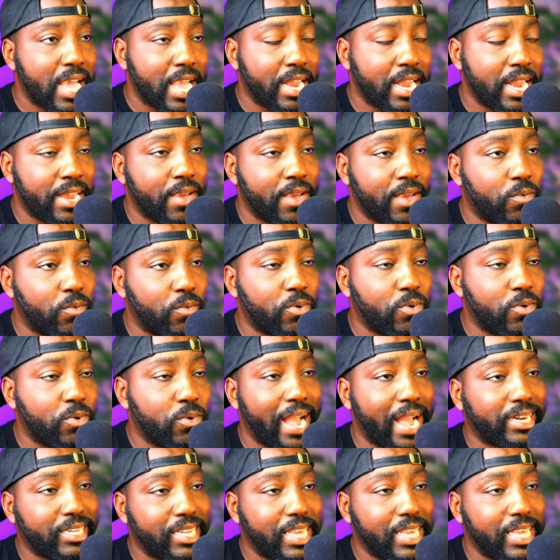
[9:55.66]
and it will
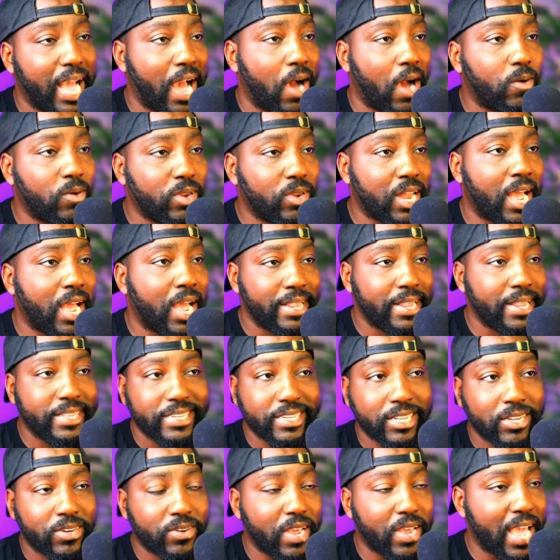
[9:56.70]
actually outline
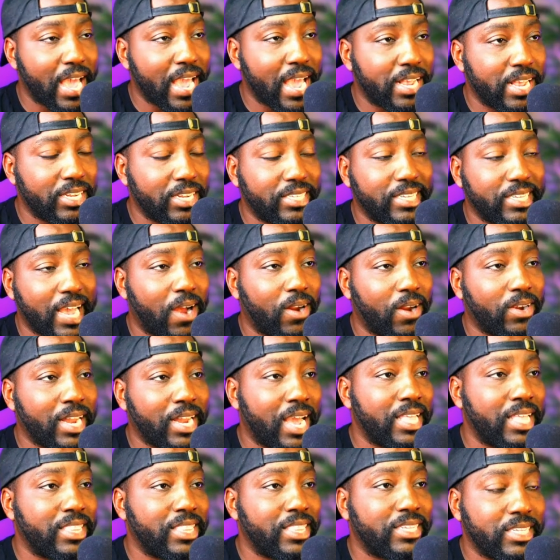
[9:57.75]
these little ants,
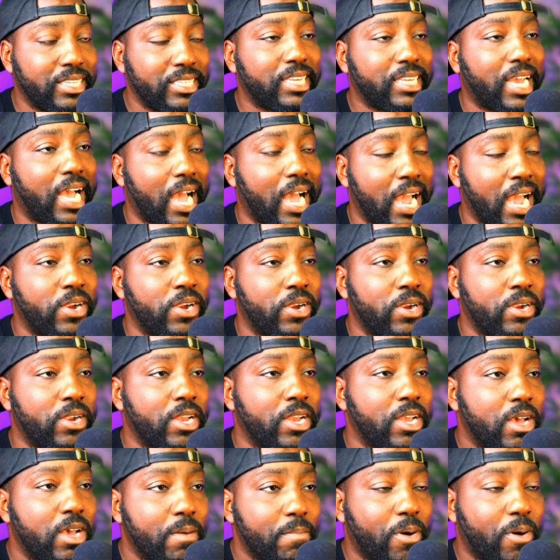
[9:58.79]
outline this entire
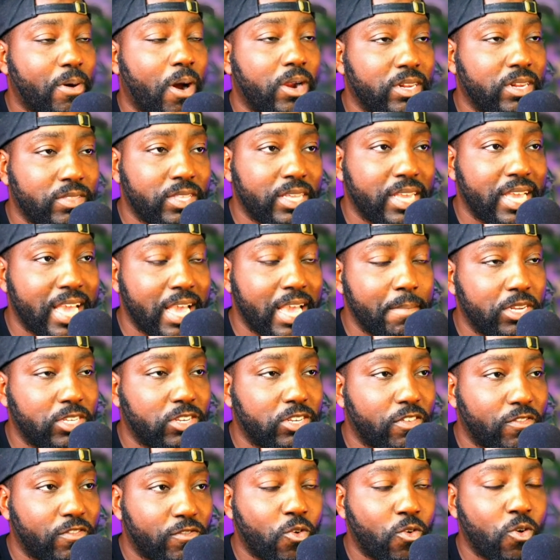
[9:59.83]
part of the
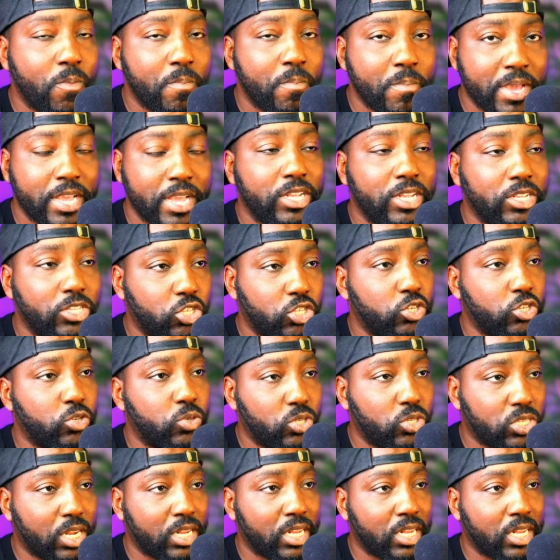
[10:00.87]
image for me to
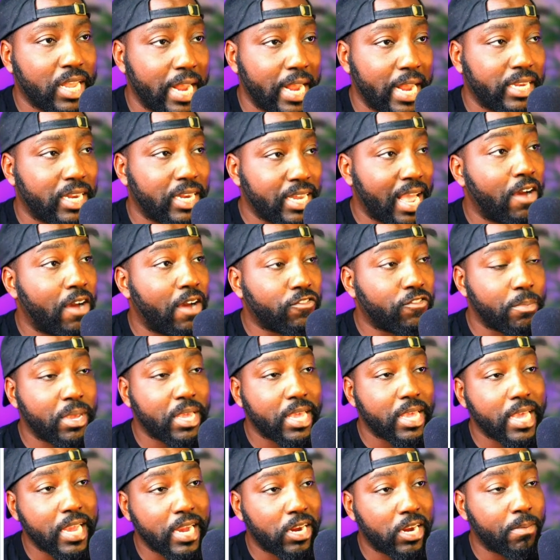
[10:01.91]
select. Now from
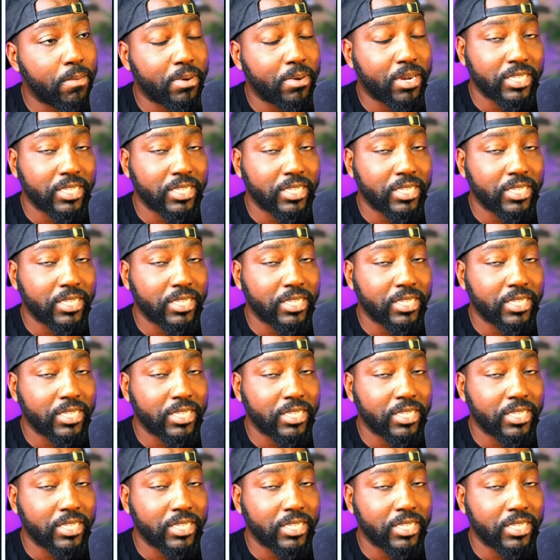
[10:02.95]
here,